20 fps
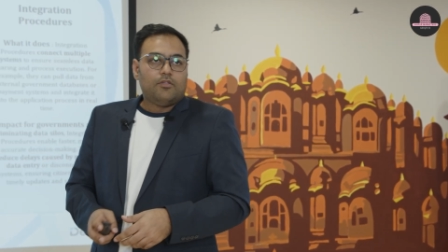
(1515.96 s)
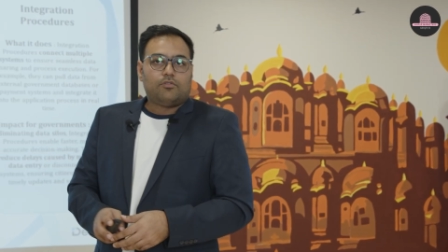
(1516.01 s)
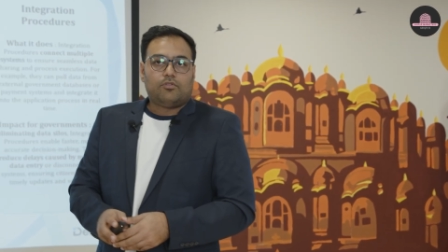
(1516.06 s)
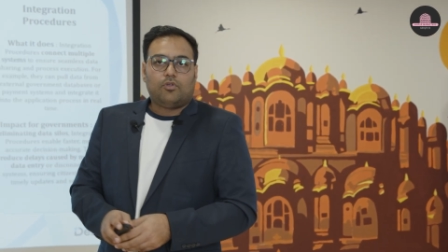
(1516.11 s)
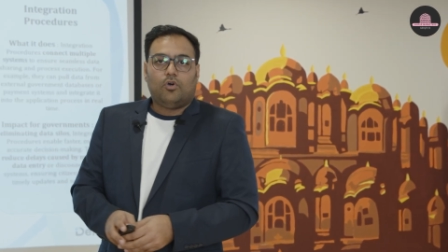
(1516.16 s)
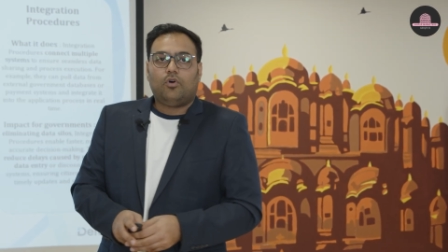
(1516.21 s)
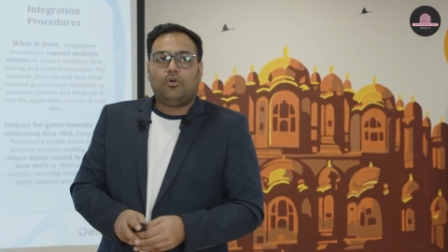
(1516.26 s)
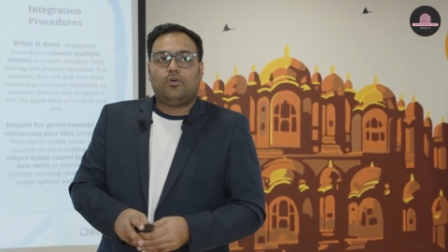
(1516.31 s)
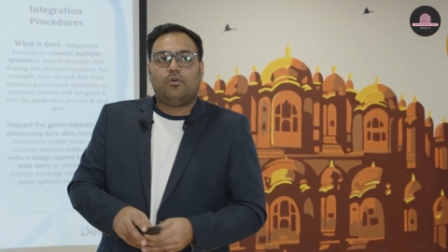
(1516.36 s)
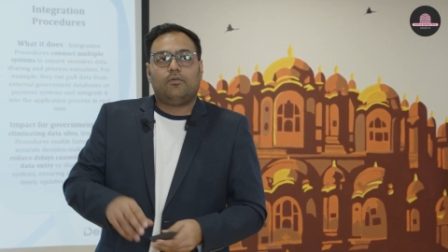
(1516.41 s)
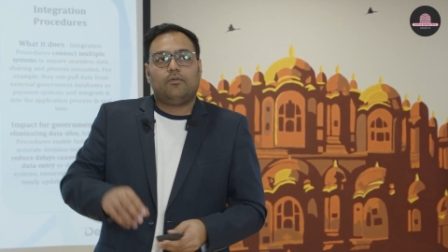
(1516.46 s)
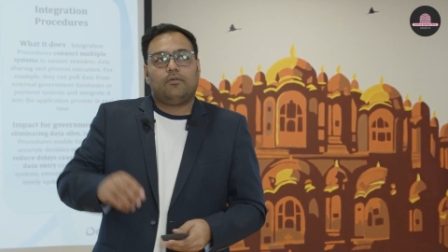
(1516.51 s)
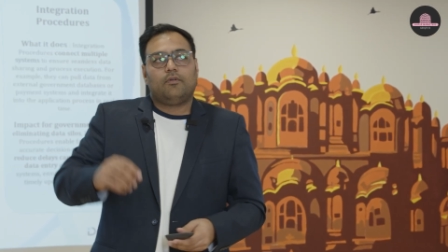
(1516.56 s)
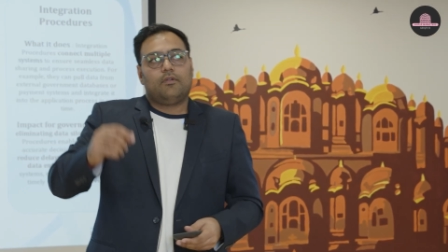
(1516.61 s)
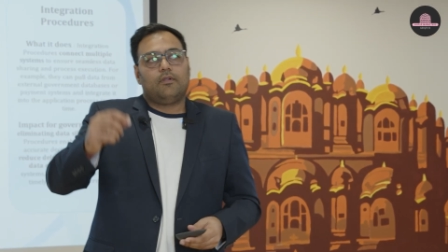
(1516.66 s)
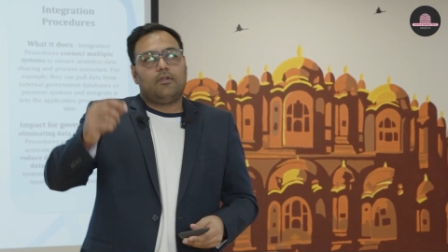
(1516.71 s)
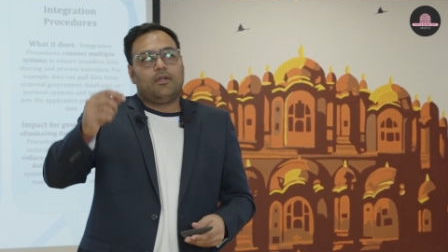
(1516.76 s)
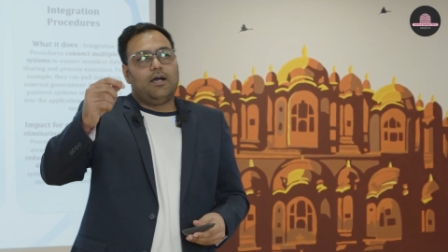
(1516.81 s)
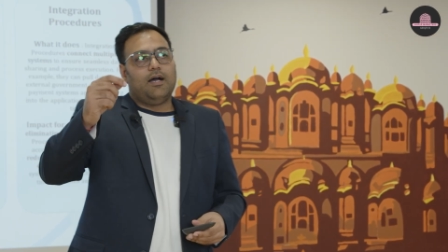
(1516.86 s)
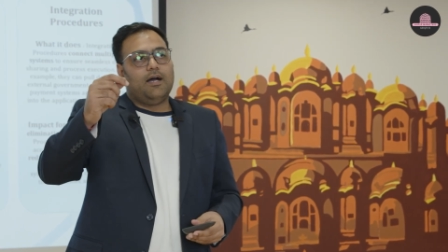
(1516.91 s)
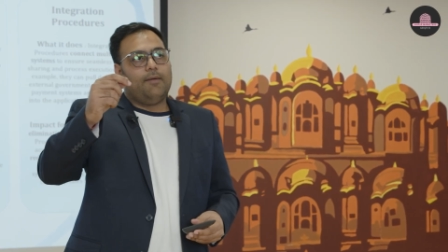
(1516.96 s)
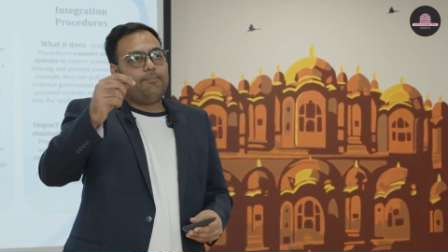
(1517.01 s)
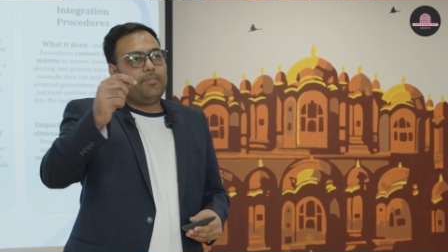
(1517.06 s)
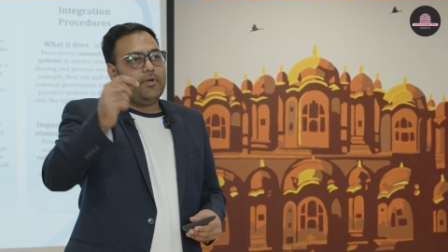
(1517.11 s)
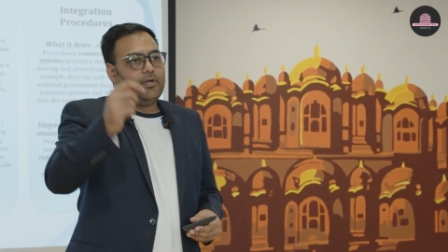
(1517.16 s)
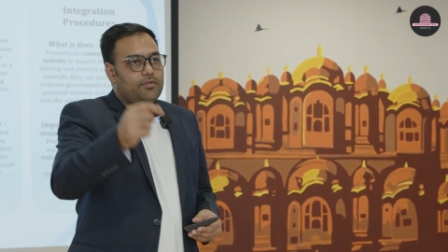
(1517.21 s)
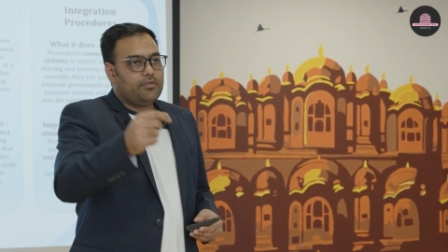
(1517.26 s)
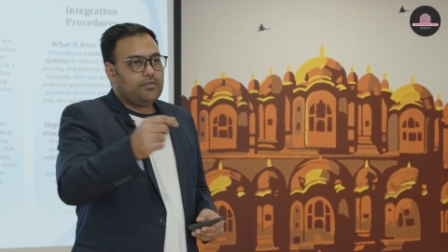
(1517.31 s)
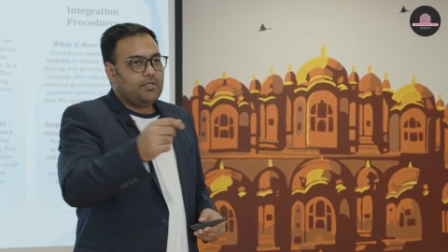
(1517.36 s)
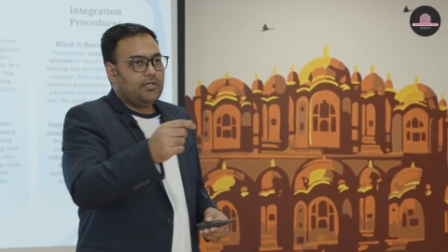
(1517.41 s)
So a
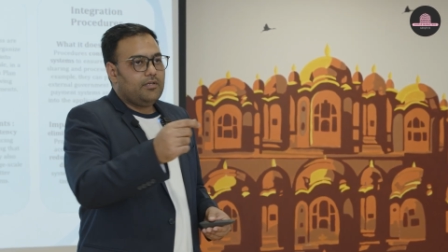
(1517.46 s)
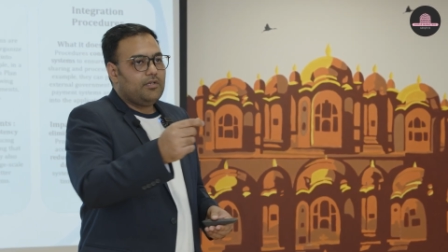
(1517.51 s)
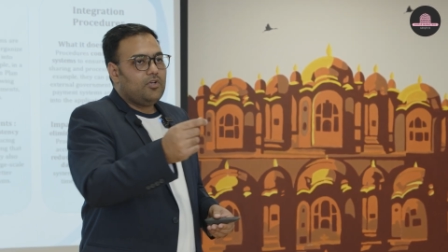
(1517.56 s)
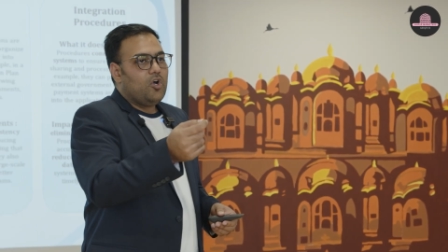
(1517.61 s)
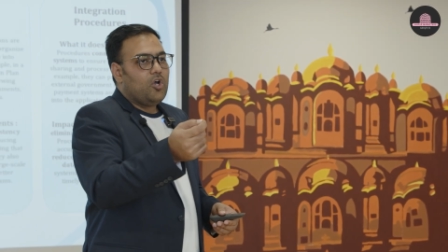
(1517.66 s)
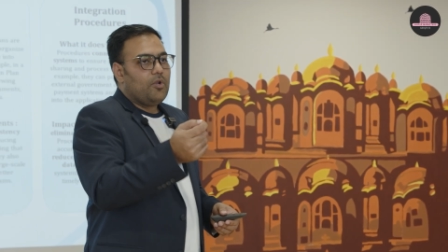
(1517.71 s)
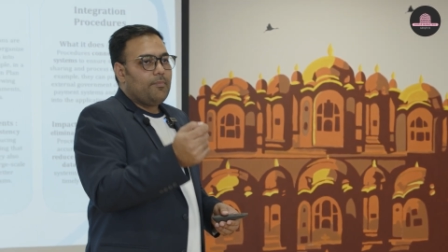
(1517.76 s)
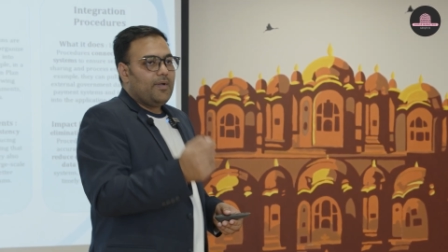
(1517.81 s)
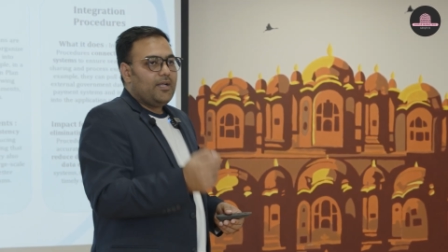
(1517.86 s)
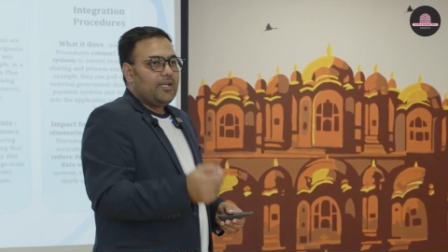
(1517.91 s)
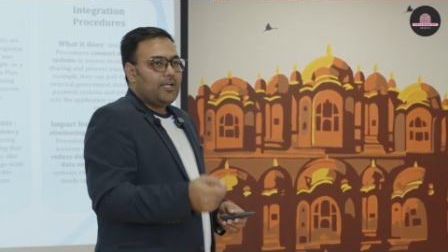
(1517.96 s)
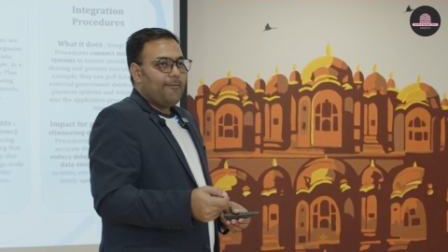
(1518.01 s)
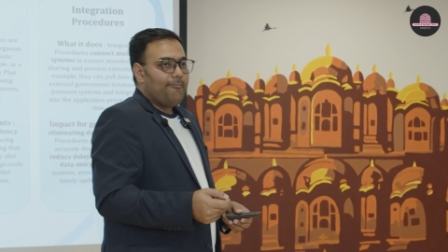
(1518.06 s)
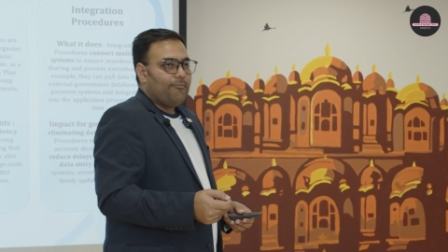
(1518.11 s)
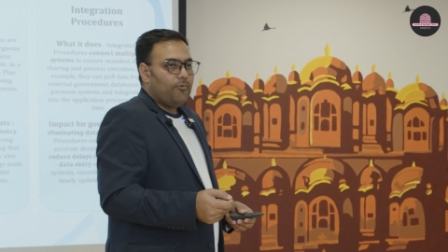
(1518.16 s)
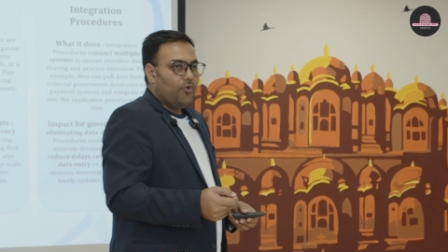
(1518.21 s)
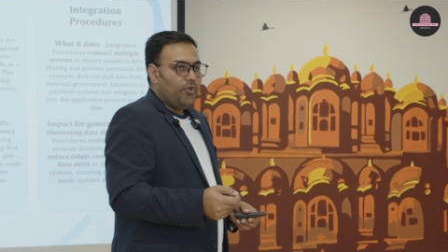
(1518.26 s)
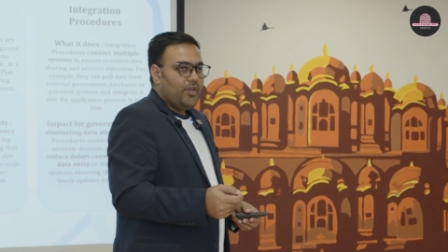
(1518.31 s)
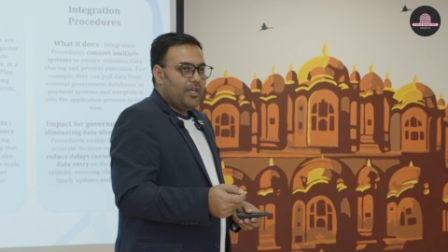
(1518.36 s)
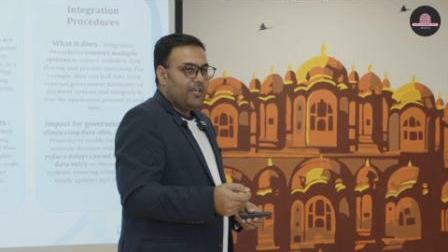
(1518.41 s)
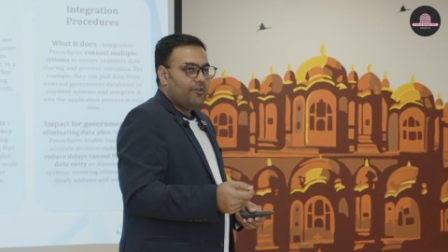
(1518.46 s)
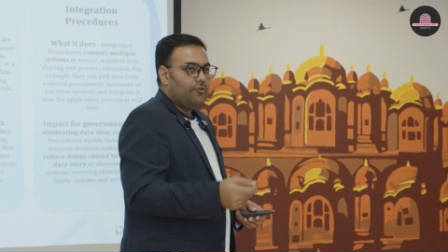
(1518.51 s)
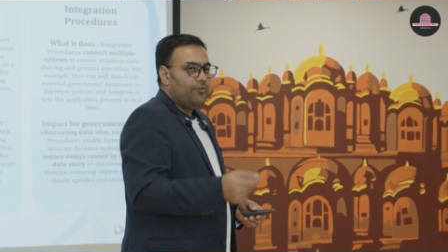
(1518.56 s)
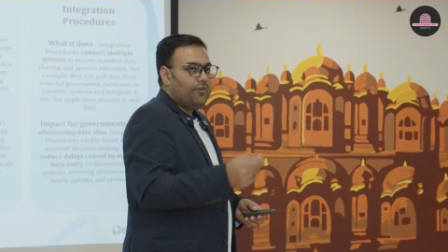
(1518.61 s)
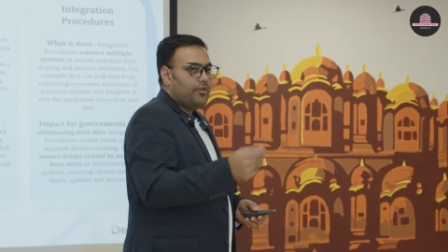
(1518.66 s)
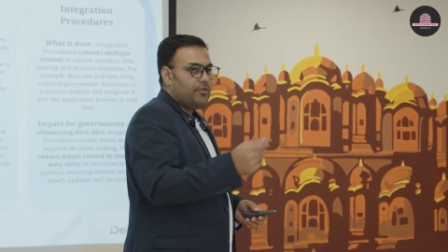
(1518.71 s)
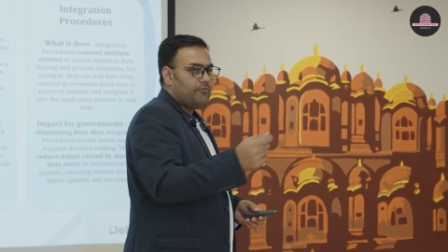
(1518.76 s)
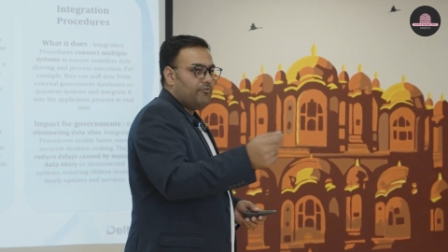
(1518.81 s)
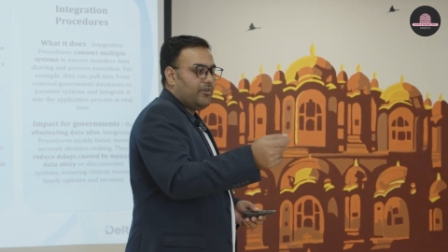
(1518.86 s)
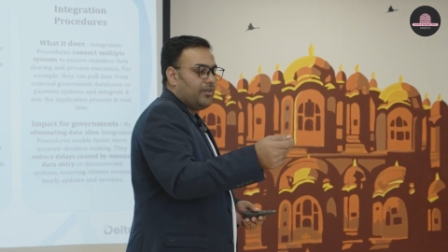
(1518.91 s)
person, government employee
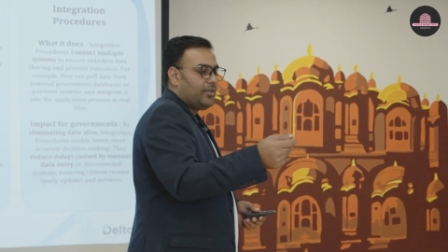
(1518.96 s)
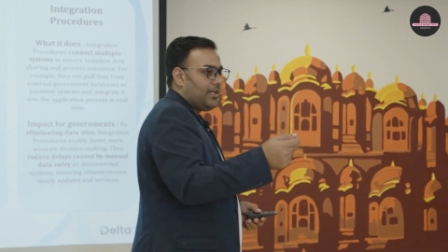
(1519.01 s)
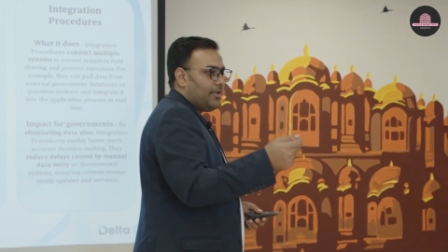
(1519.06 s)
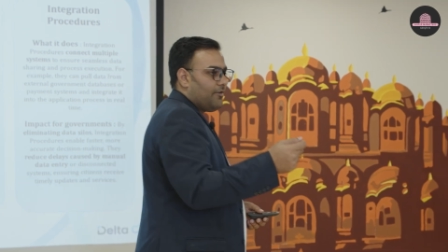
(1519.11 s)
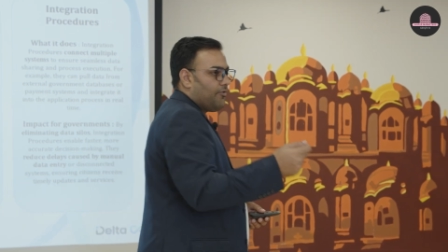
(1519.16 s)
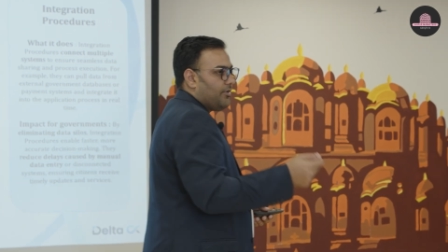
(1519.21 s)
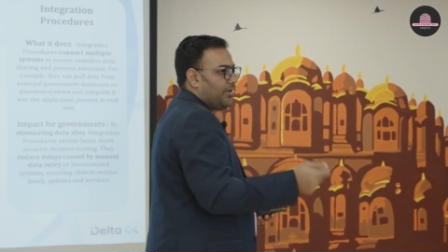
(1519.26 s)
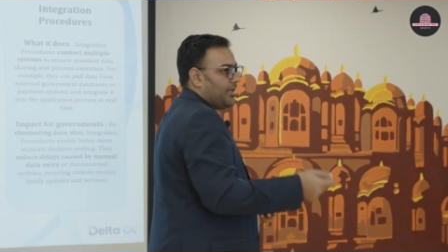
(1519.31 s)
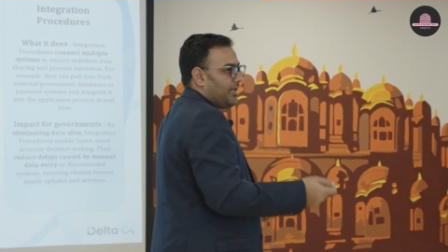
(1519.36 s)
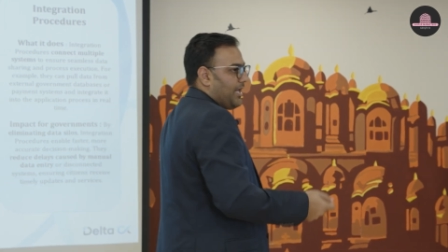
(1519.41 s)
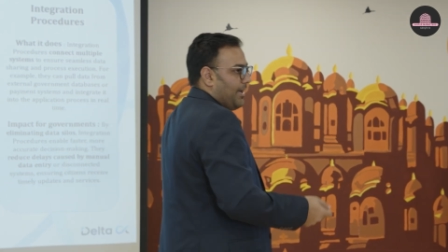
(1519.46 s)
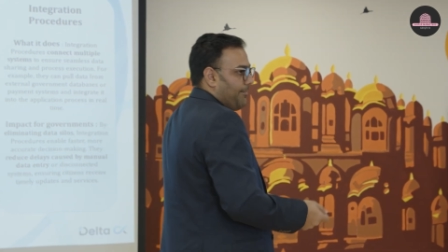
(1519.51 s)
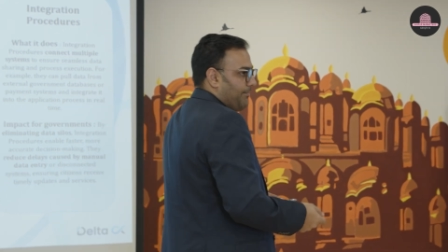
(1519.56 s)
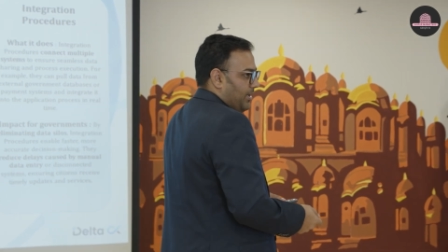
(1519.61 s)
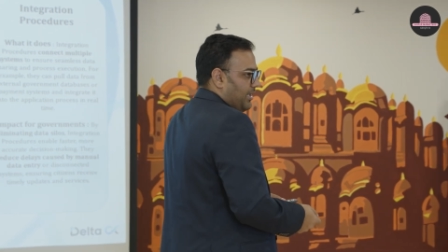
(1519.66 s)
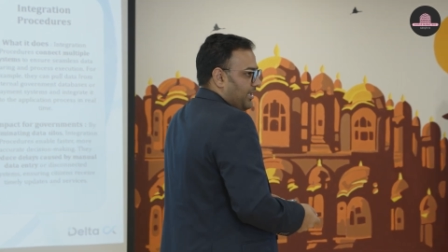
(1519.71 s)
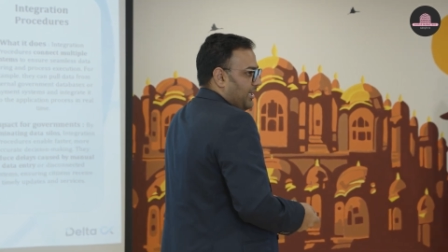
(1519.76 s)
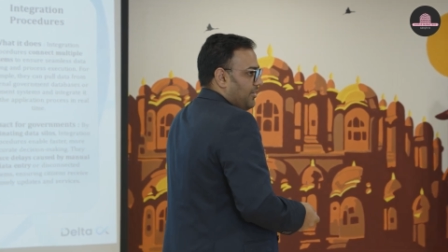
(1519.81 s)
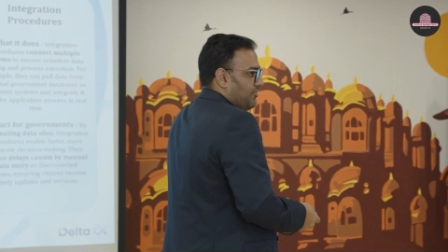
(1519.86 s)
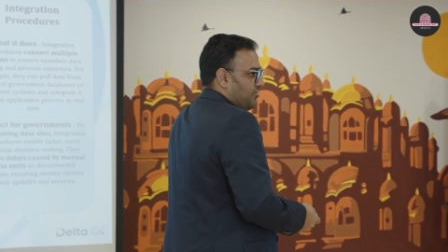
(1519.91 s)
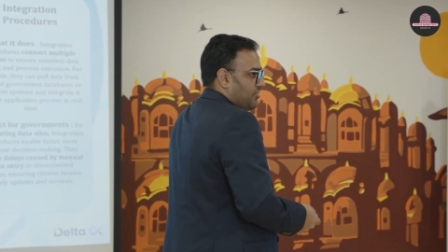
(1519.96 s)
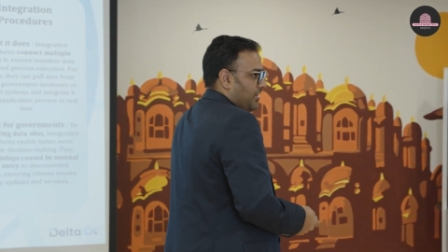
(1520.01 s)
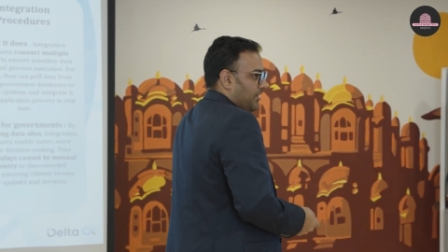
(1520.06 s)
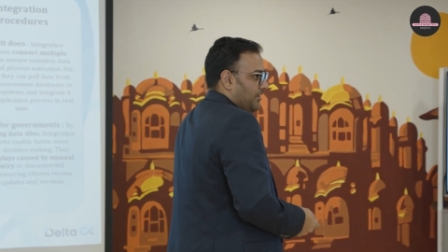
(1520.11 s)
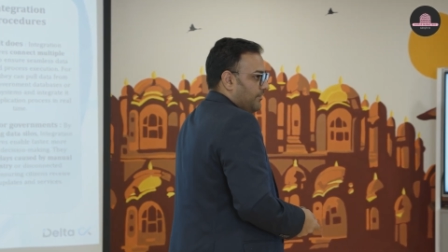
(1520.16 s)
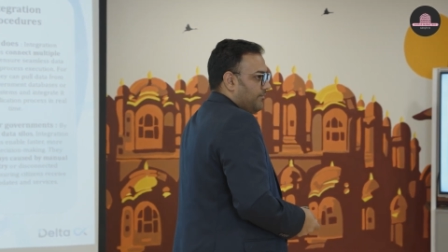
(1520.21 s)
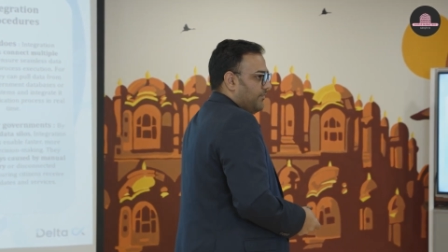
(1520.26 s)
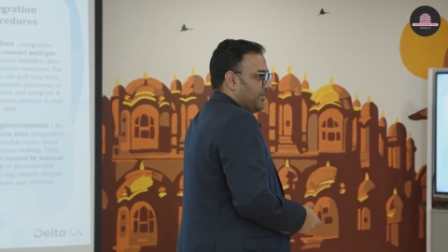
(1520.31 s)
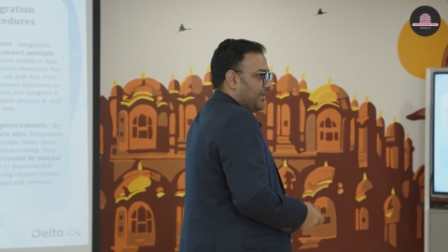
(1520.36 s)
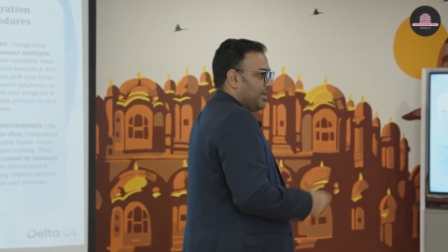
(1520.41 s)
who is working on an application,